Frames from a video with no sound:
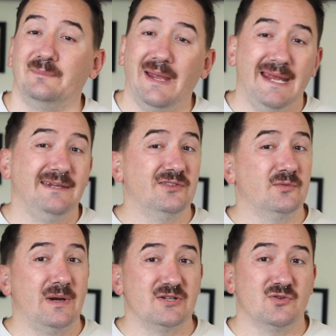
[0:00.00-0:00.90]
pain
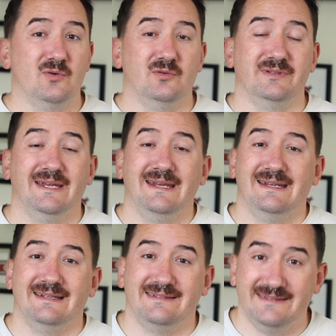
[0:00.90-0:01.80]
threshold
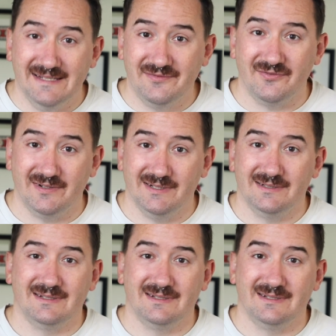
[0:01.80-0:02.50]
is different.